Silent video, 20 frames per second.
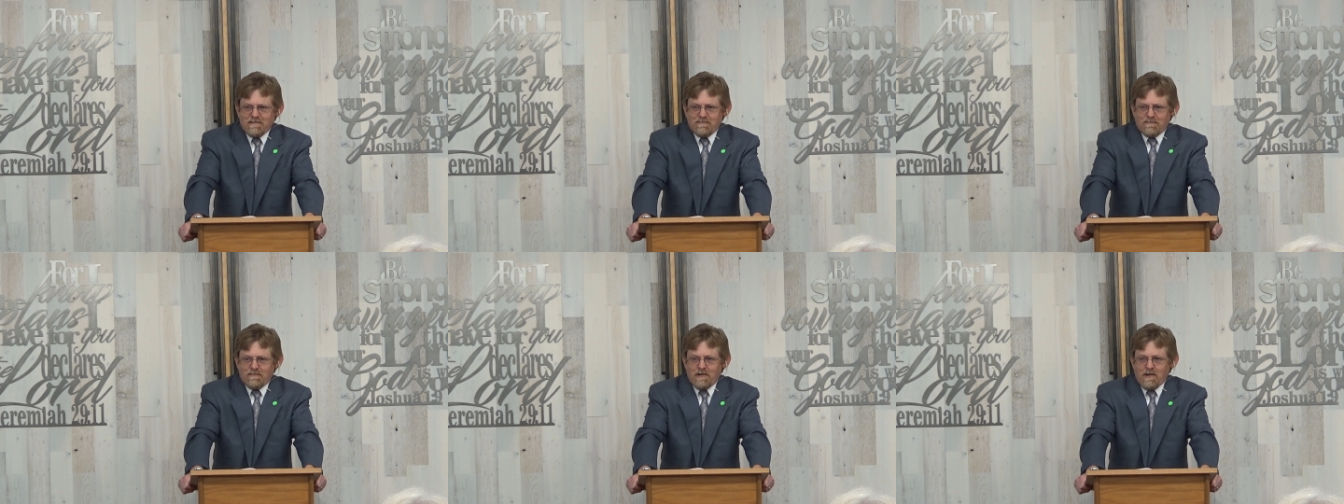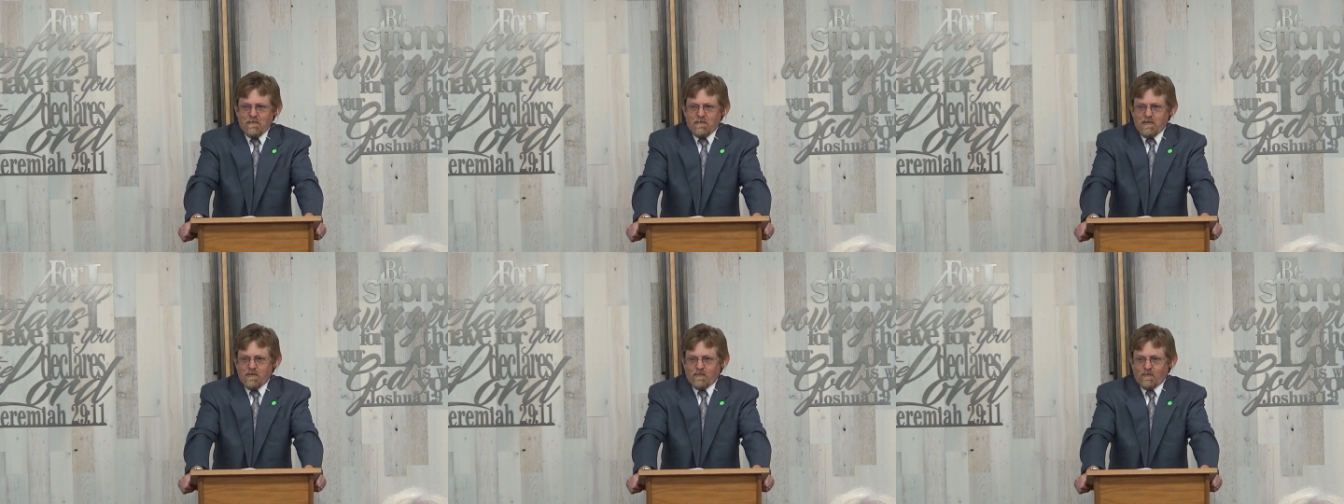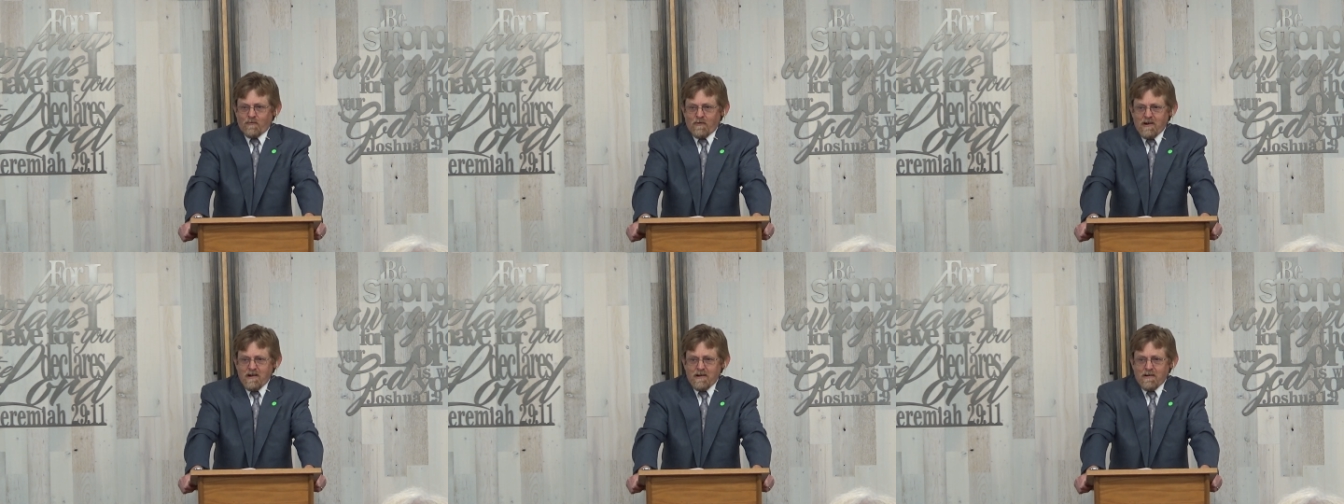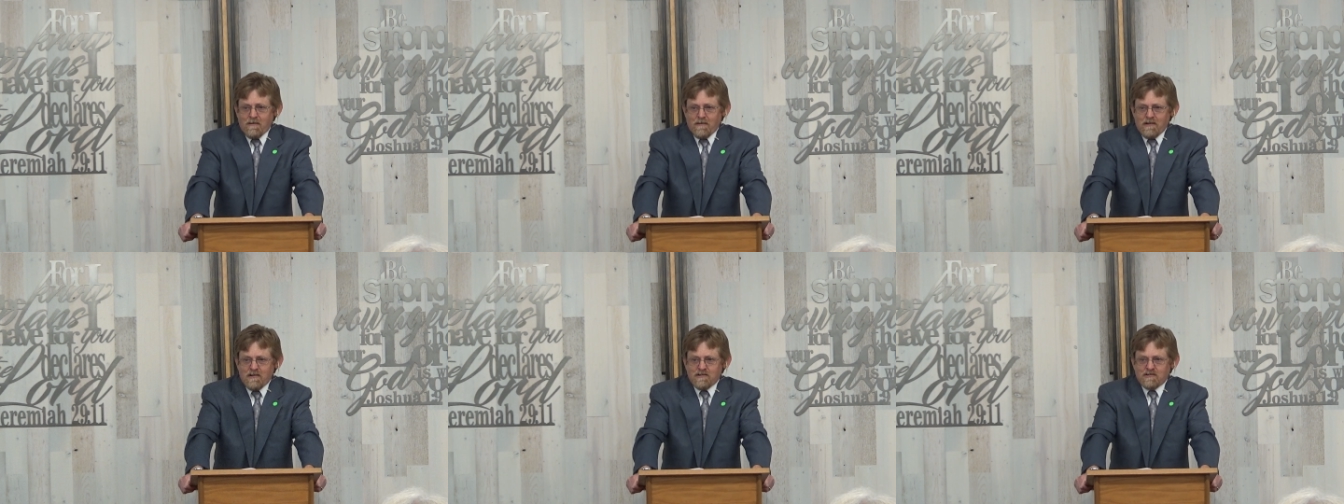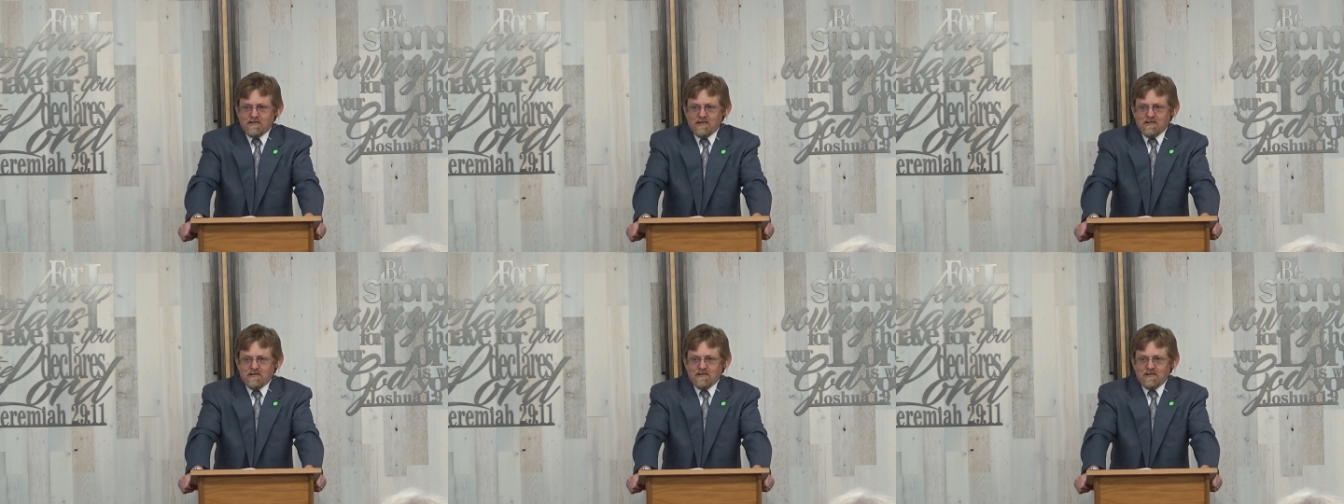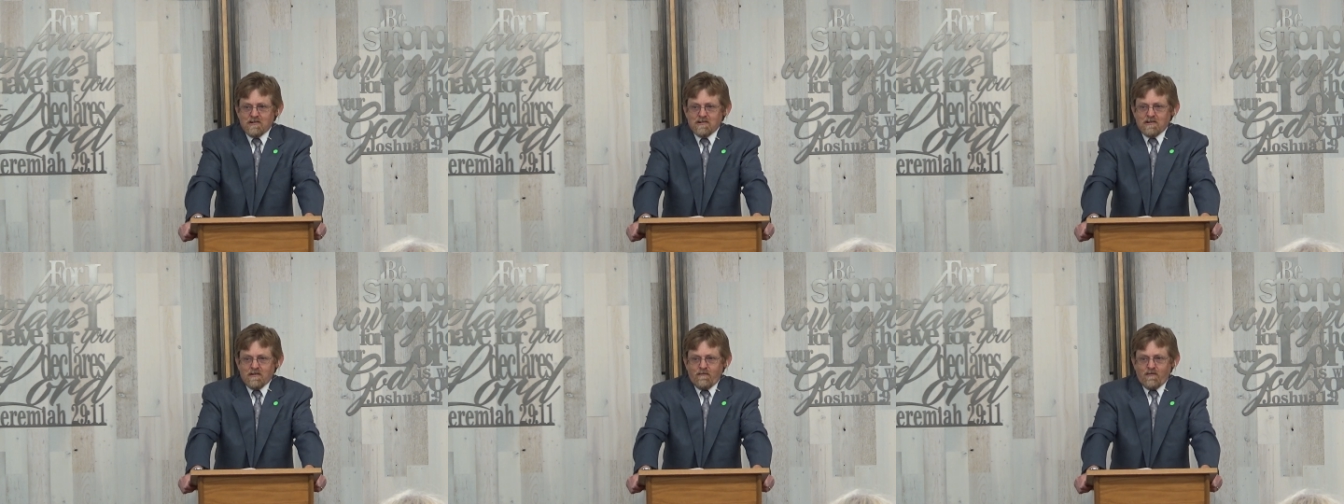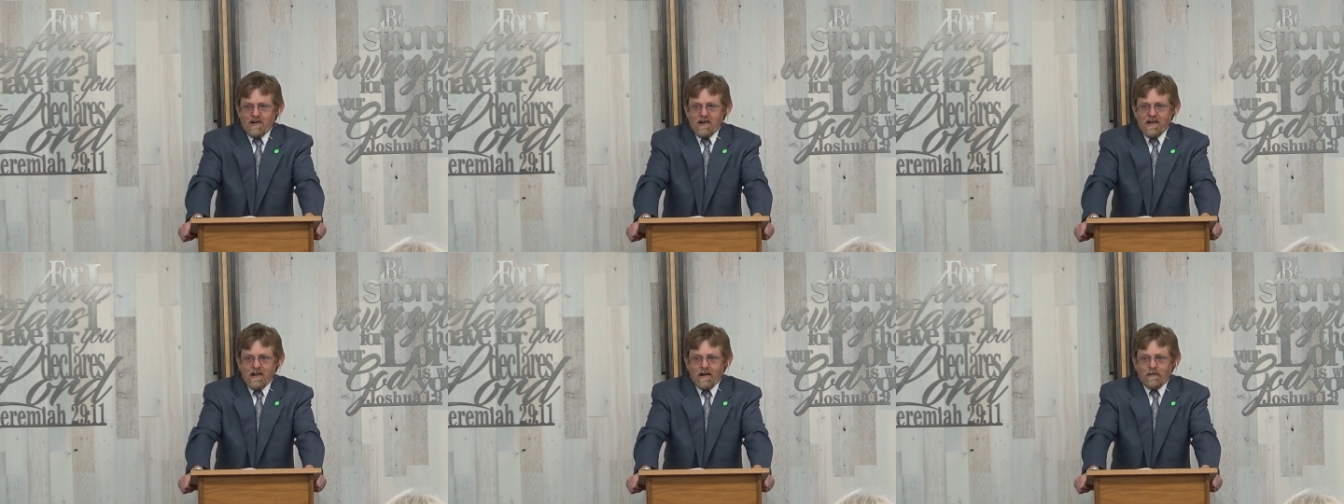One of the rare instances of
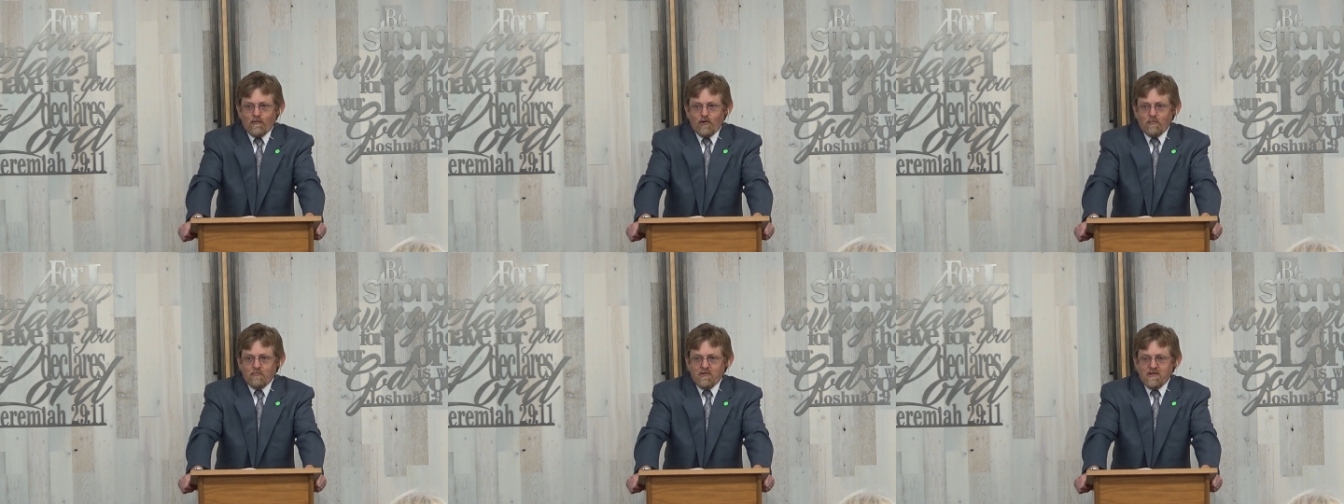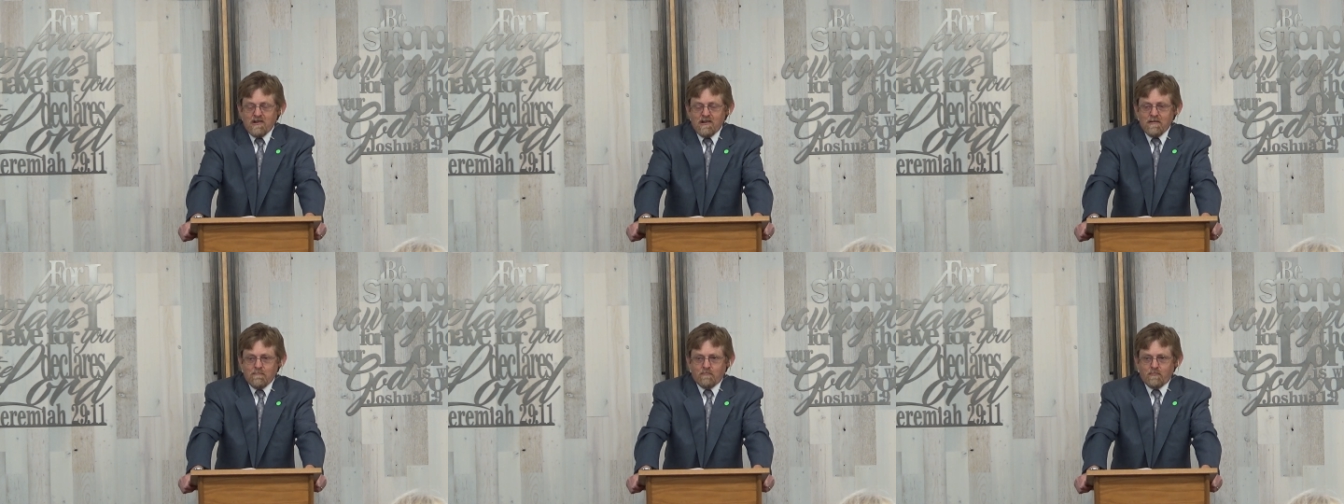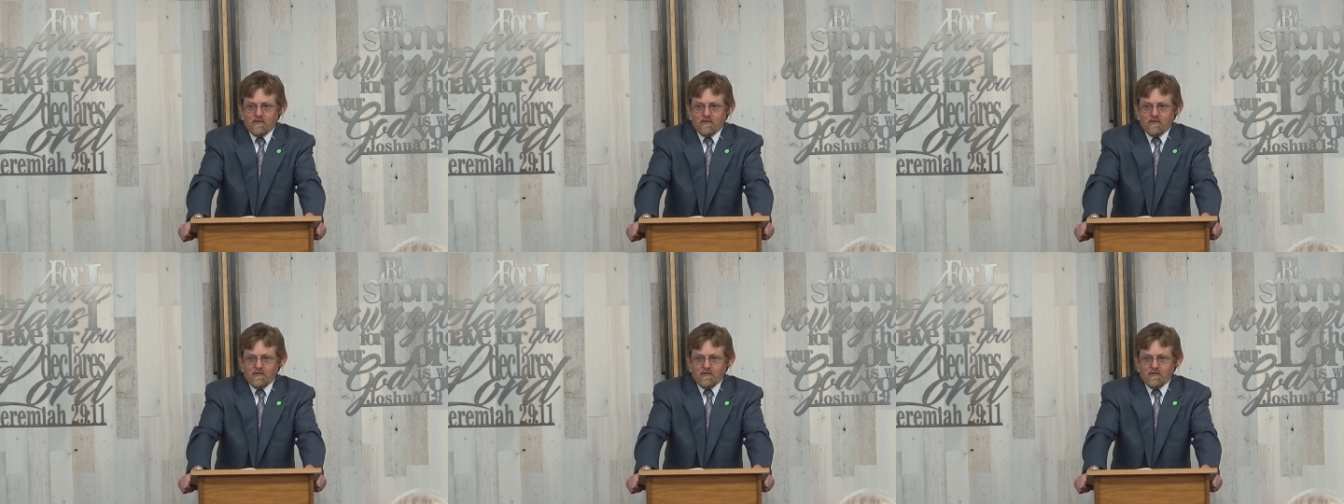an animal being